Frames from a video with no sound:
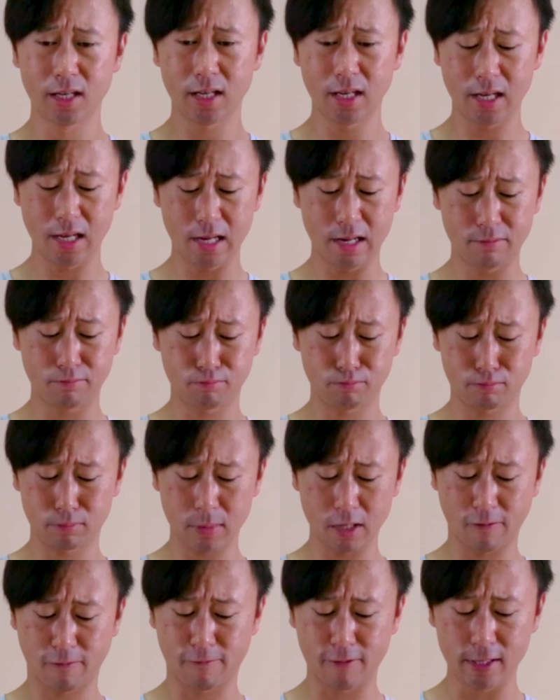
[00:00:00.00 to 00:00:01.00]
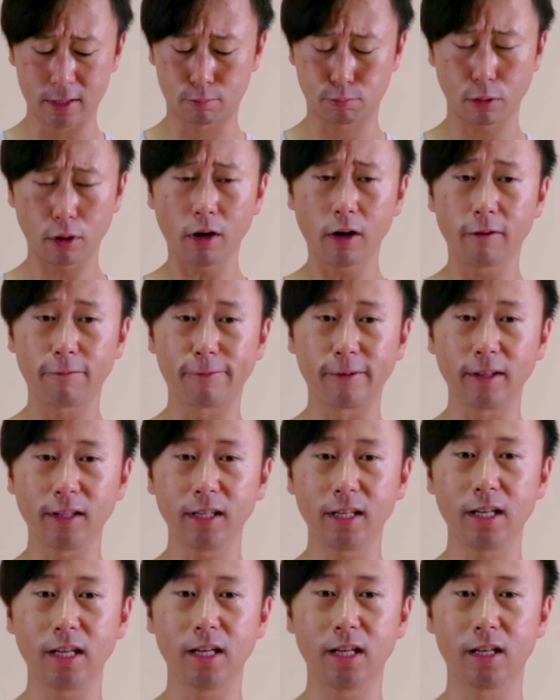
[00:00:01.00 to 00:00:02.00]
and it fits
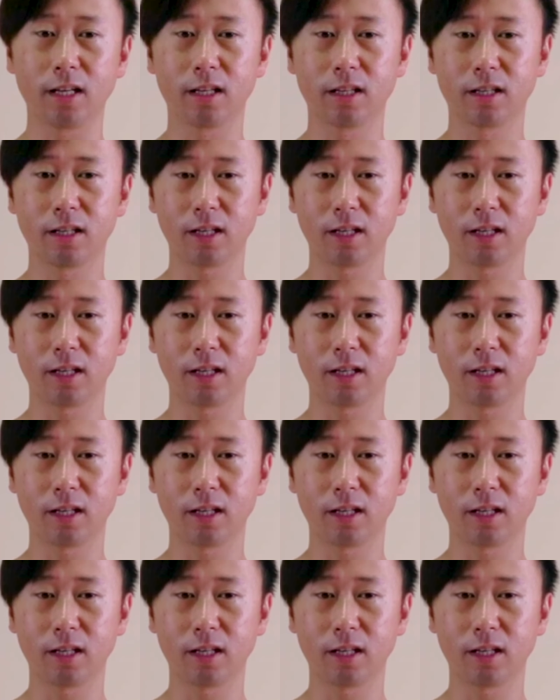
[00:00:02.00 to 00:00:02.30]
perfectly